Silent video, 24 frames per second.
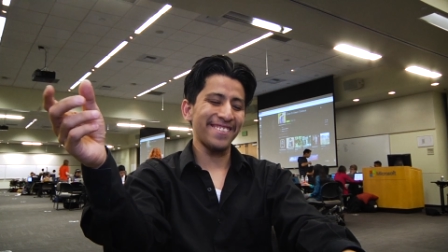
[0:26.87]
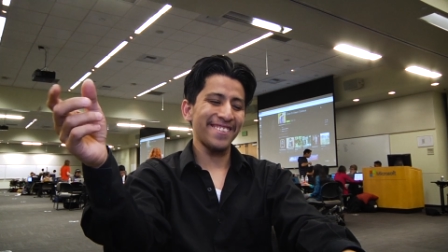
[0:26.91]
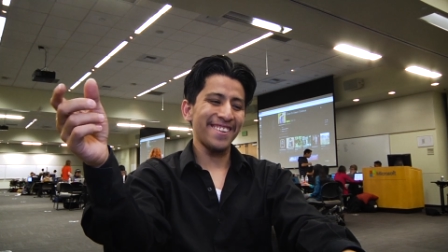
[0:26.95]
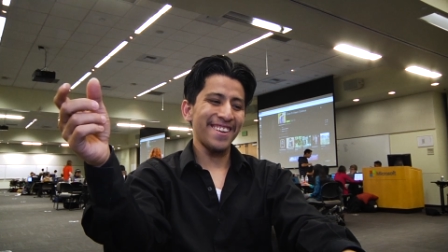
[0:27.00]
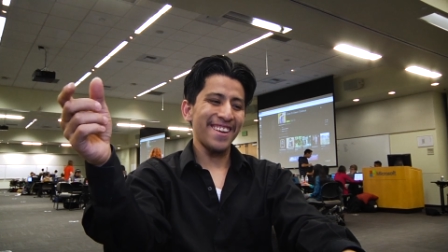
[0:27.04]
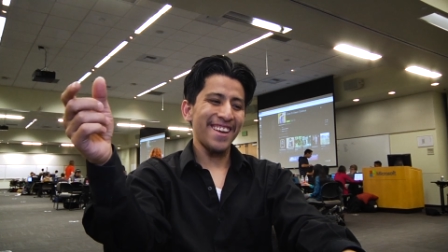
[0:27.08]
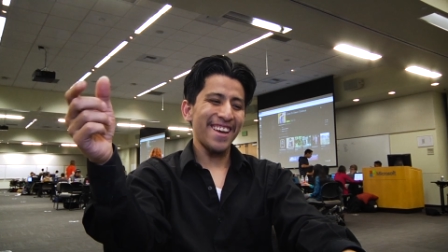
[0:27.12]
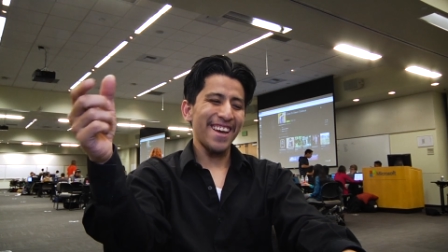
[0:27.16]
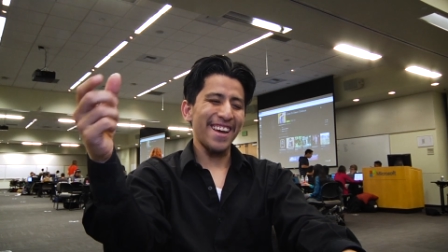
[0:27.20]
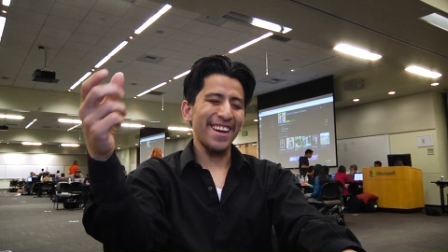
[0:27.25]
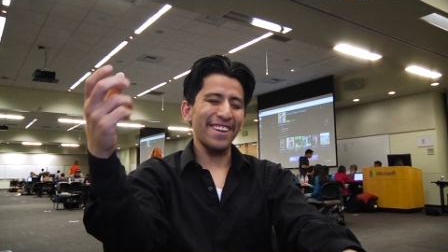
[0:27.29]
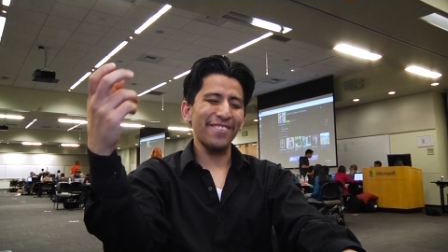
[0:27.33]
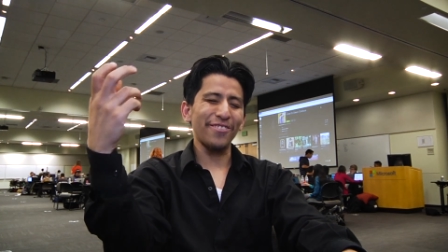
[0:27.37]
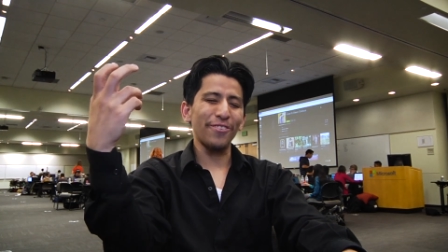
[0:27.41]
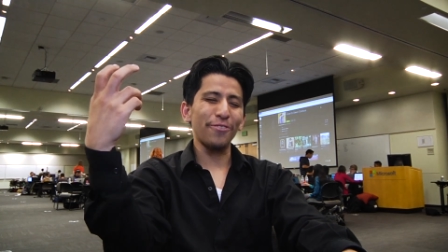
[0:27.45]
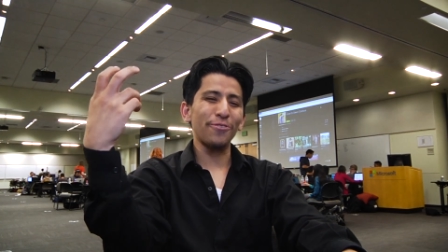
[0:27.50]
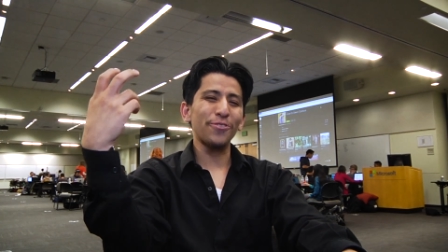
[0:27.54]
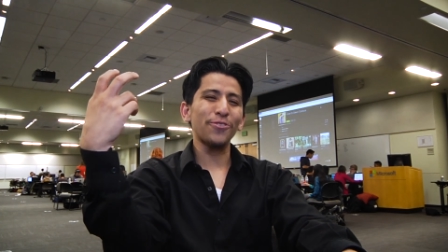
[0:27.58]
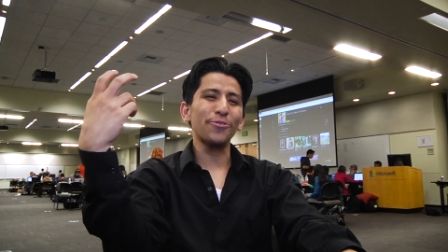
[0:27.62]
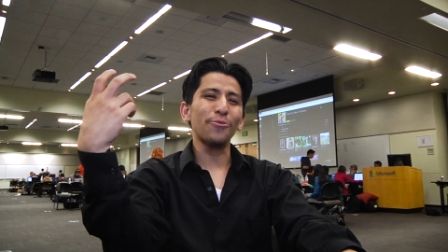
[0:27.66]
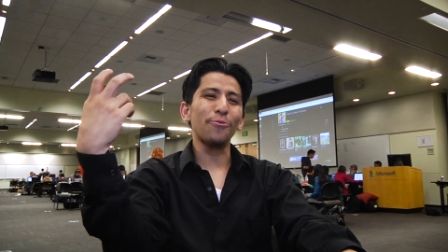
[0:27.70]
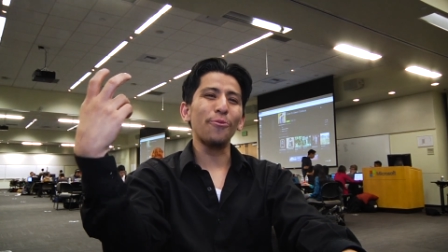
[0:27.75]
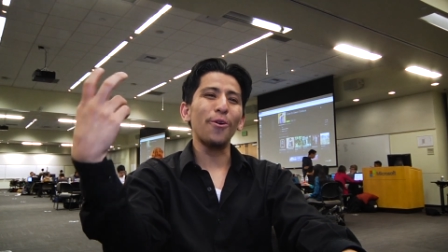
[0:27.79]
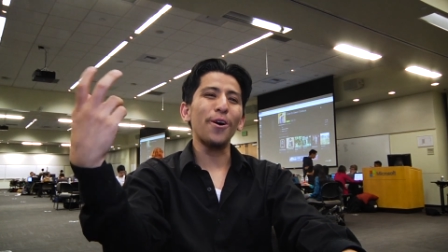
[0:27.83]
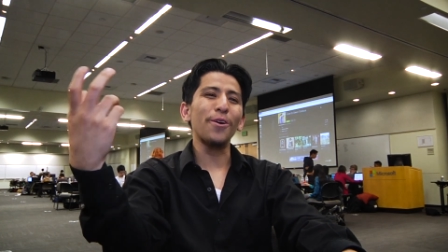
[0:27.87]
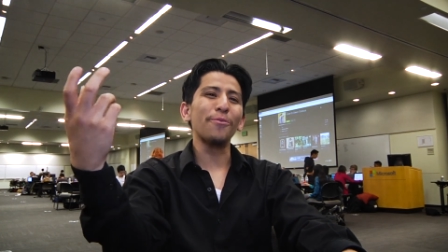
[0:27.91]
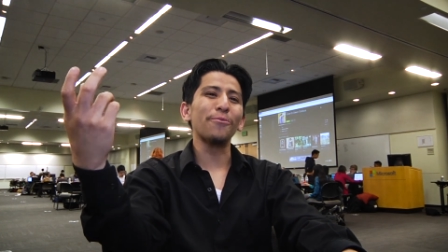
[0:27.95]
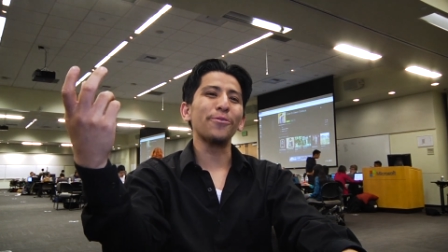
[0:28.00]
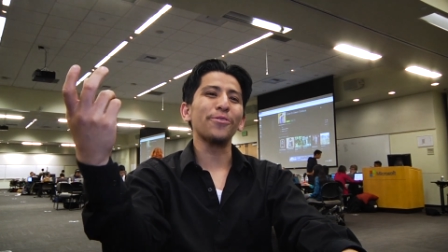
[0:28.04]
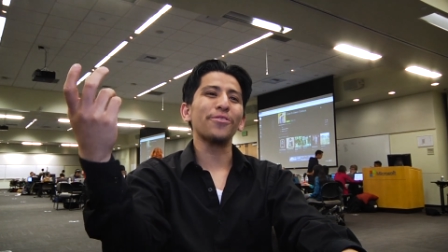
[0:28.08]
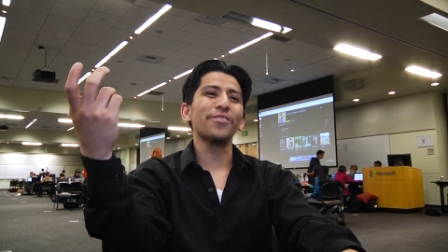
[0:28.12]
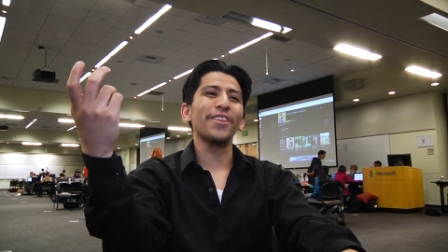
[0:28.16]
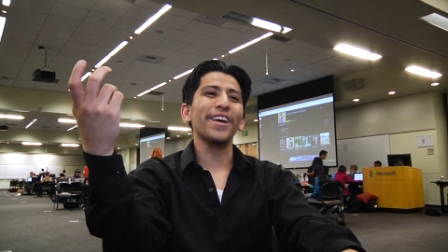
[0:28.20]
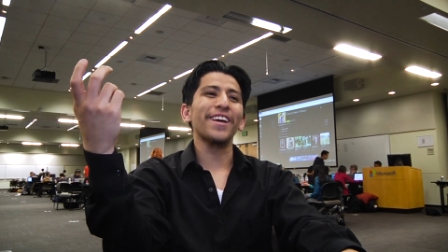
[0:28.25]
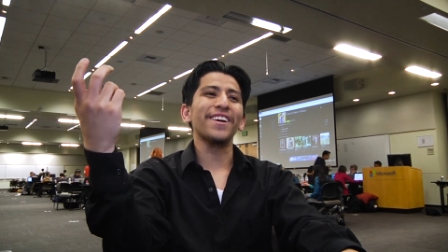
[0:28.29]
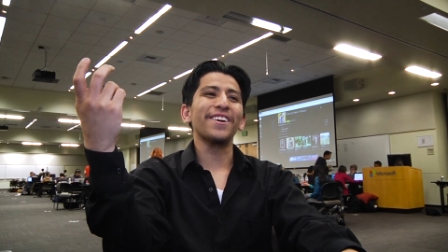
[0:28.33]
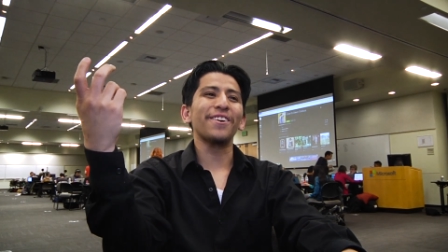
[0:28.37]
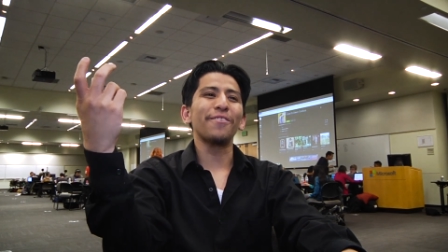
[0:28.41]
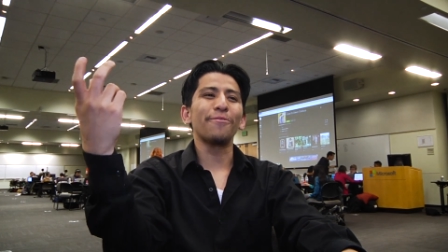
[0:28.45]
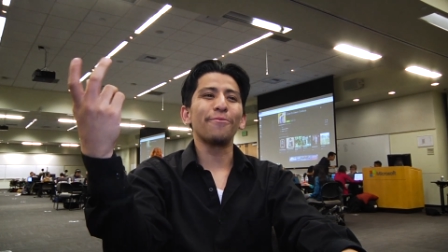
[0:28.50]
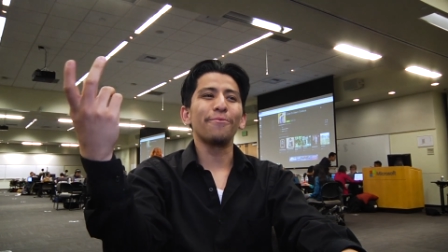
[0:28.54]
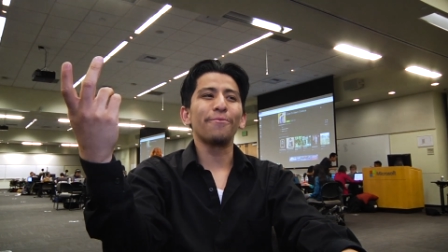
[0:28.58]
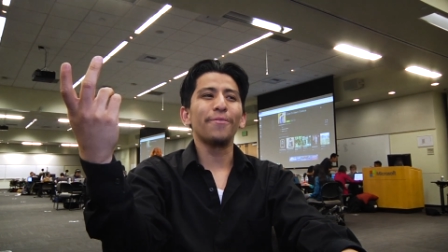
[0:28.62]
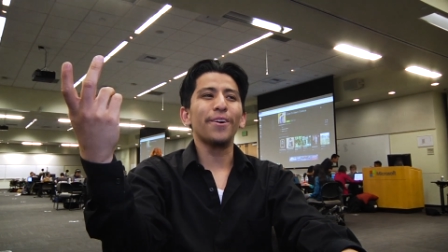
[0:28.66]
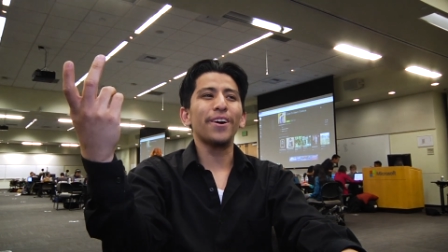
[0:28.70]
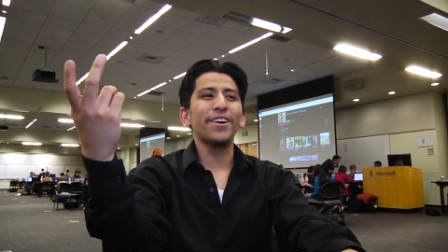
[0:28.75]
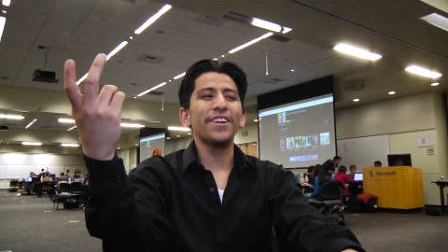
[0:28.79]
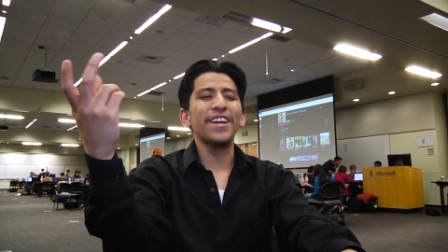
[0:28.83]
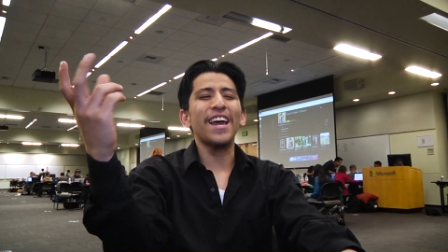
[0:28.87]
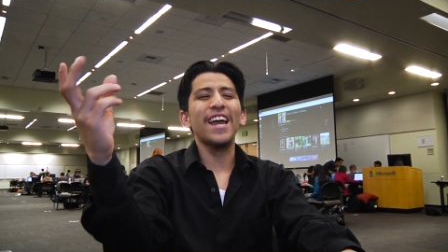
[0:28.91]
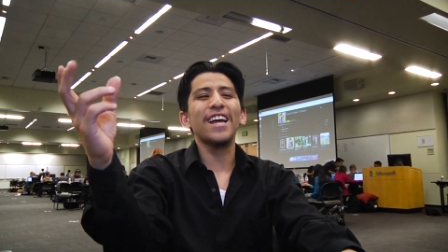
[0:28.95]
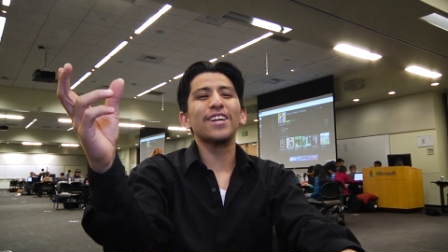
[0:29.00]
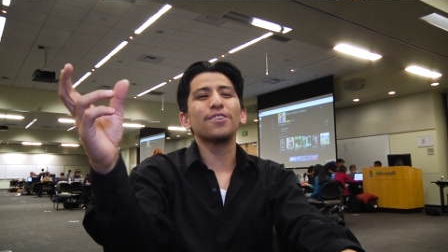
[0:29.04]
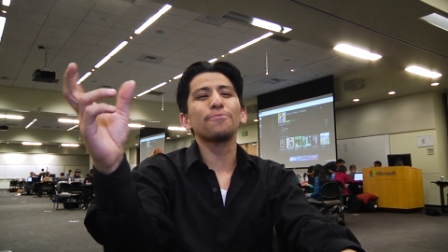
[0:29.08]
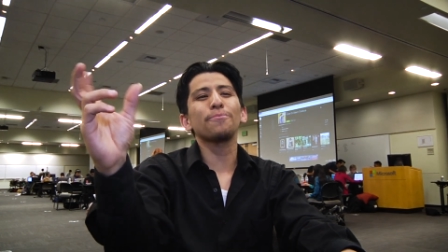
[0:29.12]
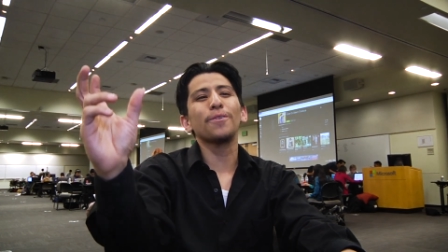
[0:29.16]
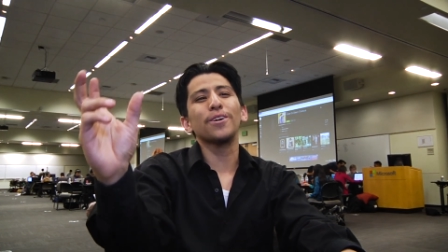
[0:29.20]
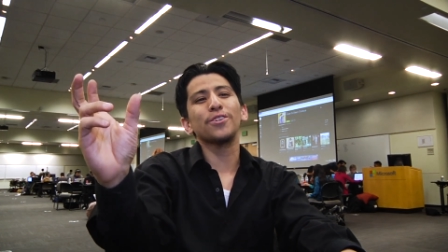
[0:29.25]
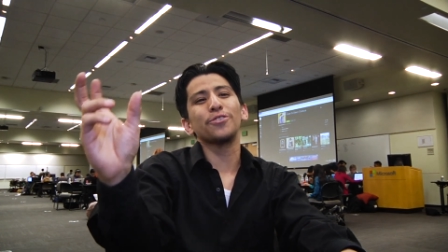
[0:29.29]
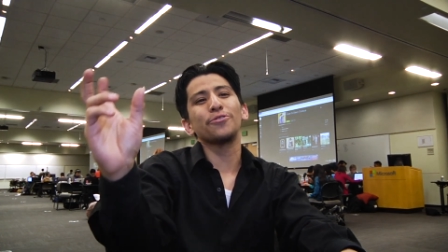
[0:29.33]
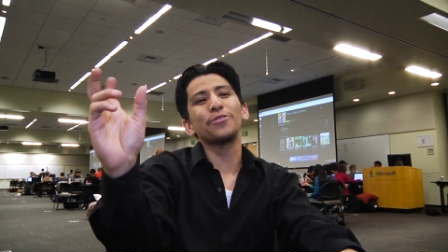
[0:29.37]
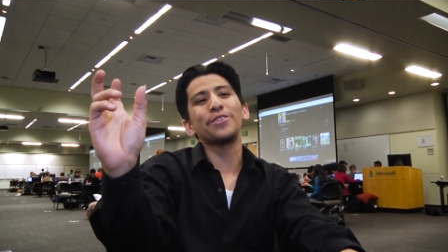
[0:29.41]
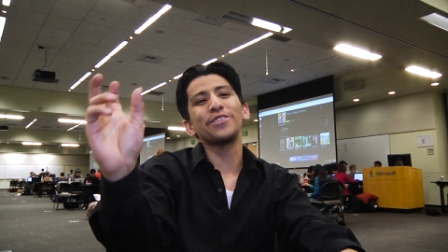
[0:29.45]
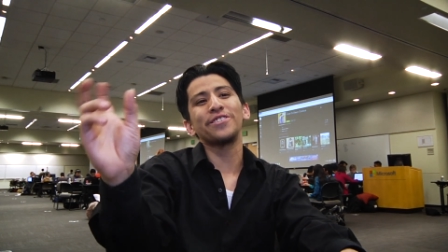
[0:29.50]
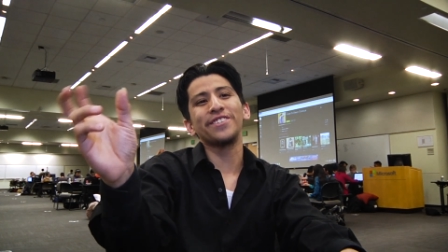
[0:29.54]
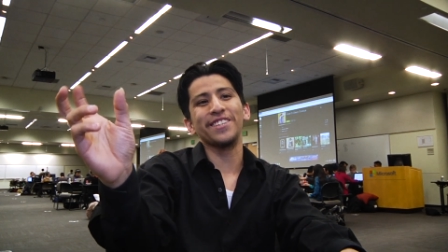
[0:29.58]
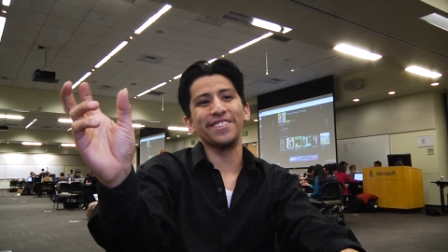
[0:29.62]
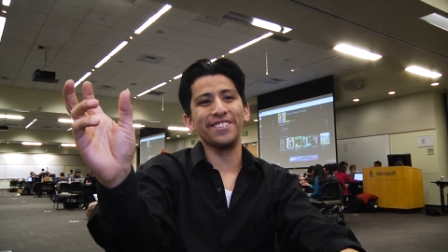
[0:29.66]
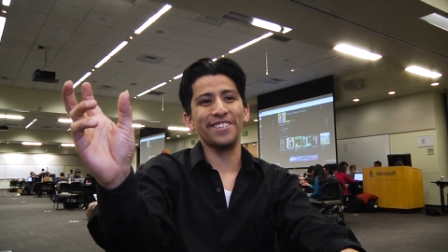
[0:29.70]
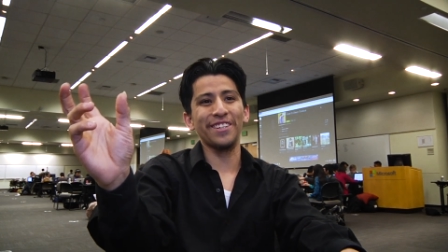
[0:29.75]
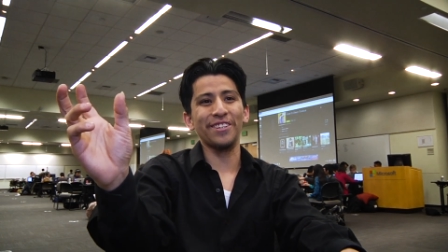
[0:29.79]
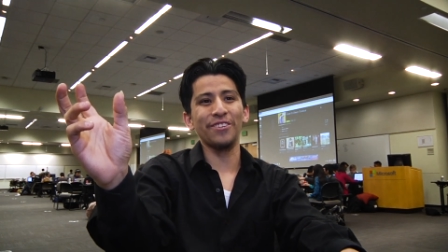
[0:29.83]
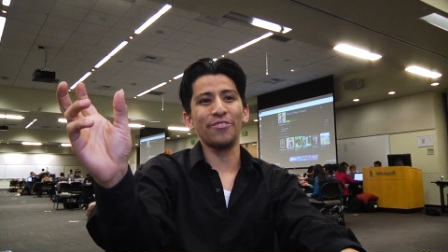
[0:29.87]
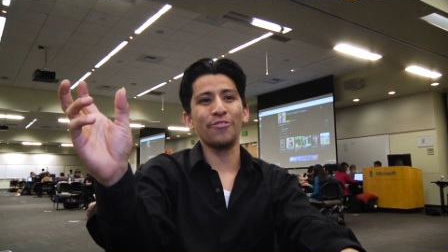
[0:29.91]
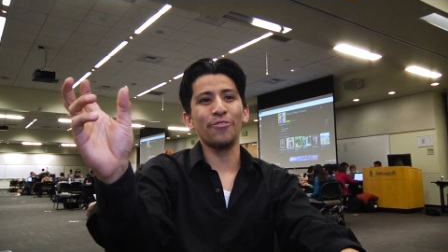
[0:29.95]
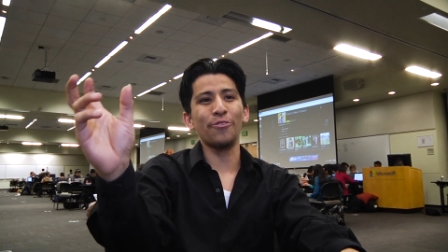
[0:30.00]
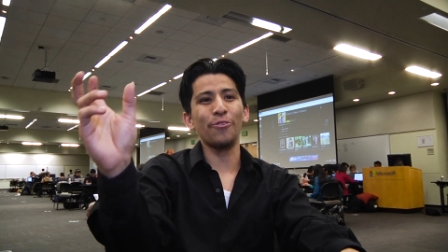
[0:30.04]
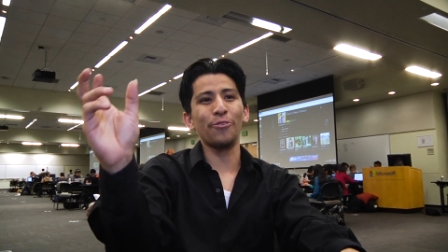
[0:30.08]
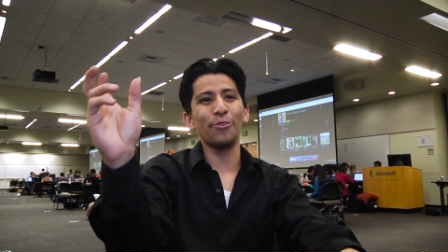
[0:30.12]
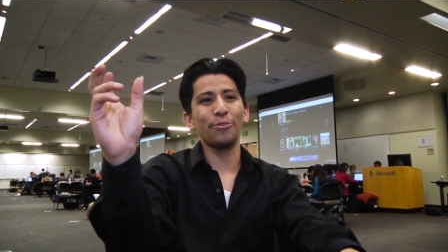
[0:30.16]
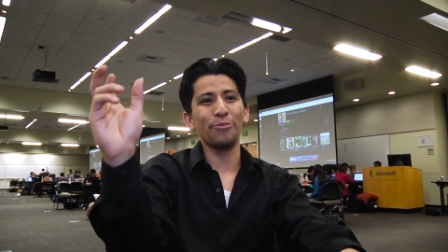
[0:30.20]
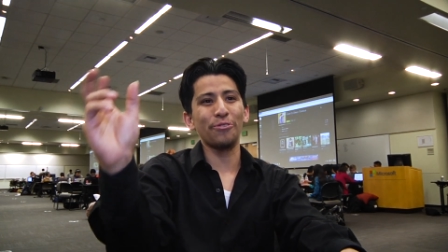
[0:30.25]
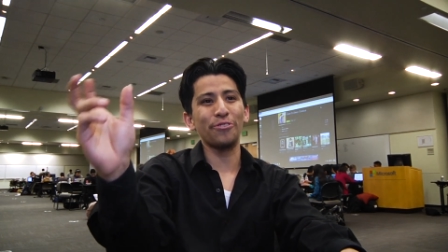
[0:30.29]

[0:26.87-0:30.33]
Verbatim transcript: and then there was one with like a, an Xbox 360 controller.